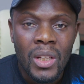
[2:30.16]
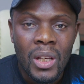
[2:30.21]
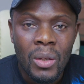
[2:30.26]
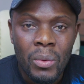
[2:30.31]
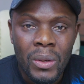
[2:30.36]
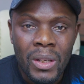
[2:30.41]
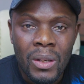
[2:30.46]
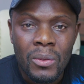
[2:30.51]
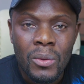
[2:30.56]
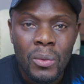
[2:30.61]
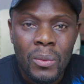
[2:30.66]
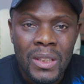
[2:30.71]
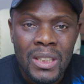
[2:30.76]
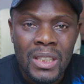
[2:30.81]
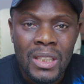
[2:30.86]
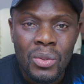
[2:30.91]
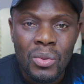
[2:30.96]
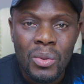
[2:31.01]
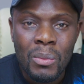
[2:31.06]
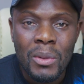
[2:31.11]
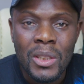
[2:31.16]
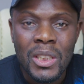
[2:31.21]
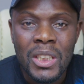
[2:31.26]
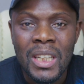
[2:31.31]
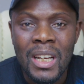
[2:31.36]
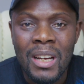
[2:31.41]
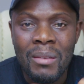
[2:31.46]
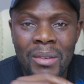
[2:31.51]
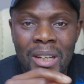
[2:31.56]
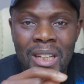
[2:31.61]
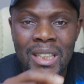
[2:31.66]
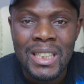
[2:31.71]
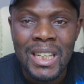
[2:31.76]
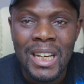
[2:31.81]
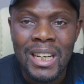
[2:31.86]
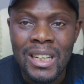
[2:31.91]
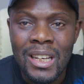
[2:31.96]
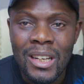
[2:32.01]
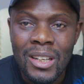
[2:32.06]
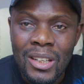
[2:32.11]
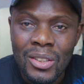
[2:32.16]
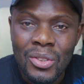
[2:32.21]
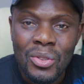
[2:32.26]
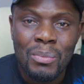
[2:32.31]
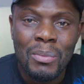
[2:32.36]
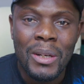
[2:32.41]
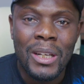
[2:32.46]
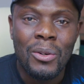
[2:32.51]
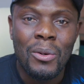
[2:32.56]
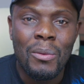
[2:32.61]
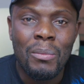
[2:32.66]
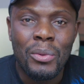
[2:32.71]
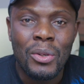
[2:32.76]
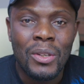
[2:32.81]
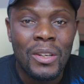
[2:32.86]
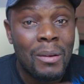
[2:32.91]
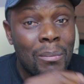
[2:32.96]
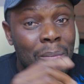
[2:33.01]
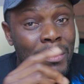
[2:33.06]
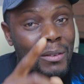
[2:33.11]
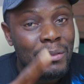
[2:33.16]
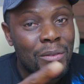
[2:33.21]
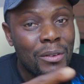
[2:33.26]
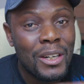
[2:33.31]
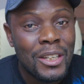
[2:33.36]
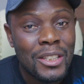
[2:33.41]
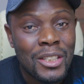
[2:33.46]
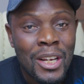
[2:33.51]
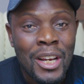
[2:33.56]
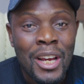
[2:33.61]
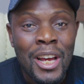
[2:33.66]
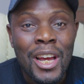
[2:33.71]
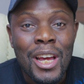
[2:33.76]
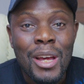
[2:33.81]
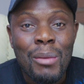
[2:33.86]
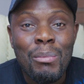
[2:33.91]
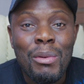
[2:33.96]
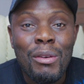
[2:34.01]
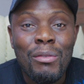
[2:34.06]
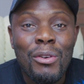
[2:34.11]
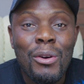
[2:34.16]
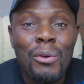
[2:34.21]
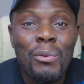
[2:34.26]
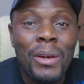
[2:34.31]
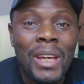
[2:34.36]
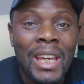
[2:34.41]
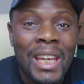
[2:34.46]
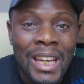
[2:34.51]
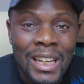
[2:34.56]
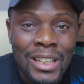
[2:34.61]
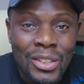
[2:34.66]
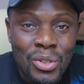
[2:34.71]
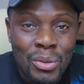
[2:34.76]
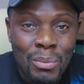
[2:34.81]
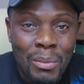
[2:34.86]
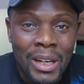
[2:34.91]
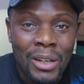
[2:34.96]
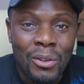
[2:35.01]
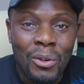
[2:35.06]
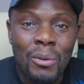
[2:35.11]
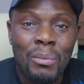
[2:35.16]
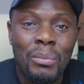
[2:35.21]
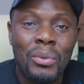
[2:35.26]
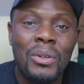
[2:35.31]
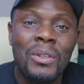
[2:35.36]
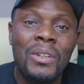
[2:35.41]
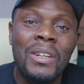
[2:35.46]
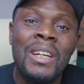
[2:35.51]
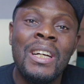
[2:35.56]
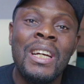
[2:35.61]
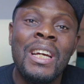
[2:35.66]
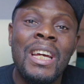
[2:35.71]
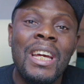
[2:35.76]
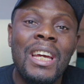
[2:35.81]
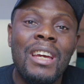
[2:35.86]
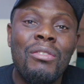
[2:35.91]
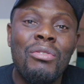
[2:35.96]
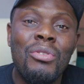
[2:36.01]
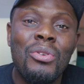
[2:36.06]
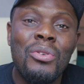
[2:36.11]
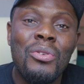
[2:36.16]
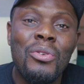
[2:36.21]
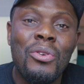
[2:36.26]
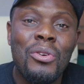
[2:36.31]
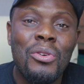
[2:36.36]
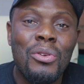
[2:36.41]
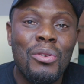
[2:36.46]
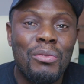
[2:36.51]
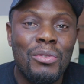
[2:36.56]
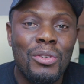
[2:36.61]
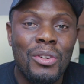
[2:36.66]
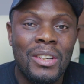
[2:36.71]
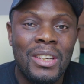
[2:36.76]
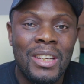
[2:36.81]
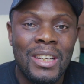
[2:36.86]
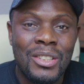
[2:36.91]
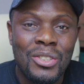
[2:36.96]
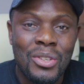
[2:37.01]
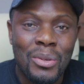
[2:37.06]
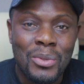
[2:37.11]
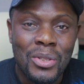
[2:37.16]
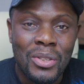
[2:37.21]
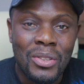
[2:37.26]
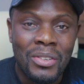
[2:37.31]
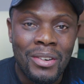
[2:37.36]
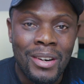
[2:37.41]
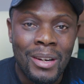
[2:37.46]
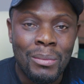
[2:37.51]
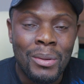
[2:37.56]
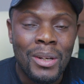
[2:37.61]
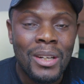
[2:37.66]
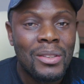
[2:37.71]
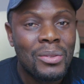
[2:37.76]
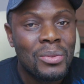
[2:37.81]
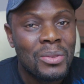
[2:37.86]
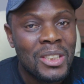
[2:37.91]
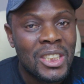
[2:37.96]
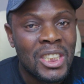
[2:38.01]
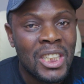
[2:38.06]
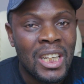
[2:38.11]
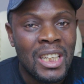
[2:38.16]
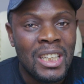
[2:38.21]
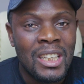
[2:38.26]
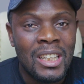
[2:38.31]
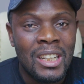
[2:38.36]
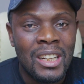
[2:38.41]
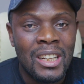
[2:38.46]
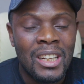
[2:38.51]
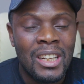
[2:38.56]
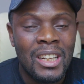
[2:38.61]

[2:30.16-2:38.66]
Without wasting too much time, let's get to my computer. But first, before we get to my computer, if you know you've not yet subscribed to the channel,